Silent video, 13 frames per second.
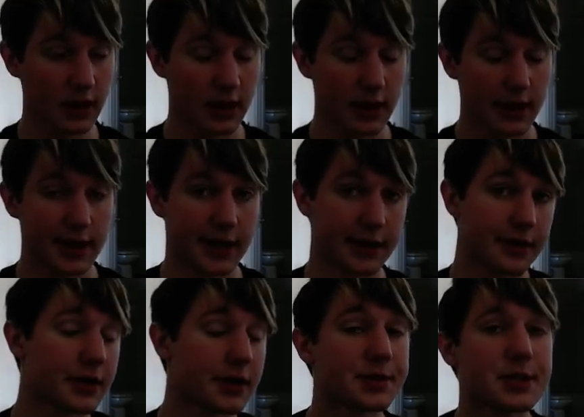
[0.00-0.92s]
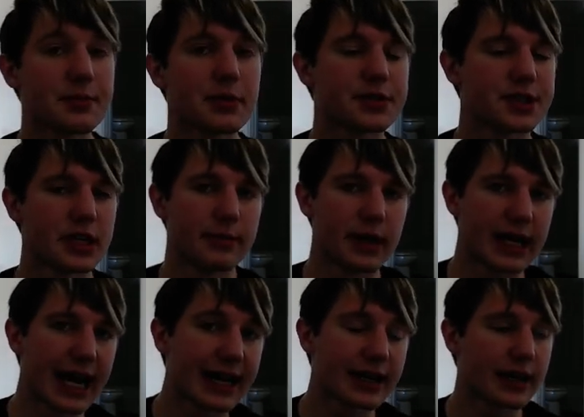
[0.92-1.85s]
Hello there, YouTubers. CD
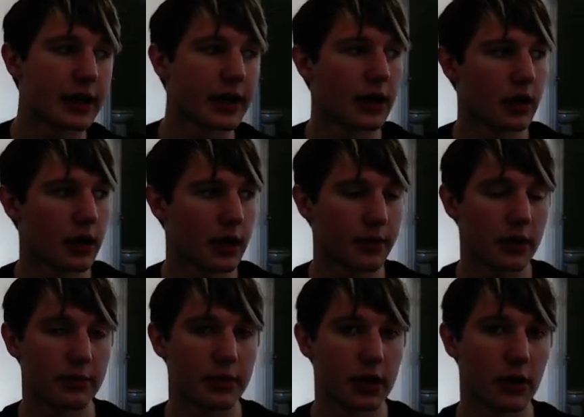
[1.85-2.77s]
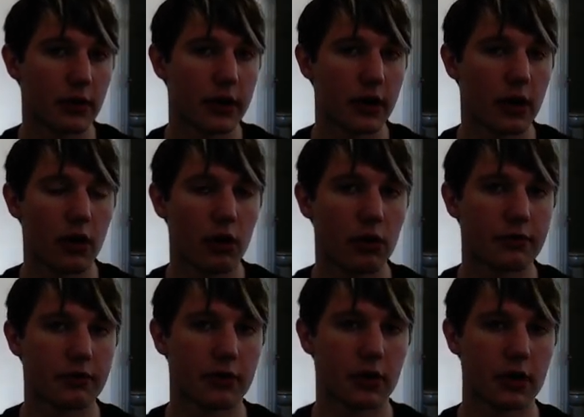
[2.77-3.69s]
Mangaka here, and I'm going to be going
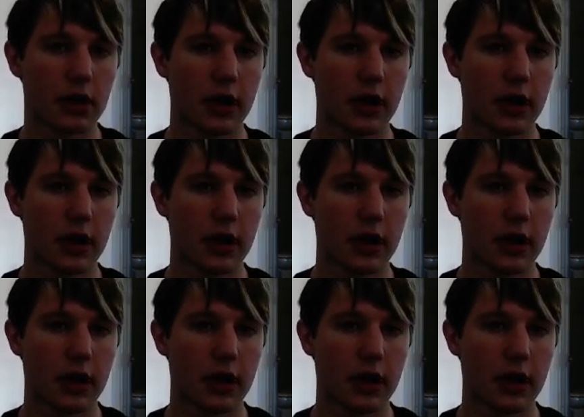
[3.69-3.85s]
over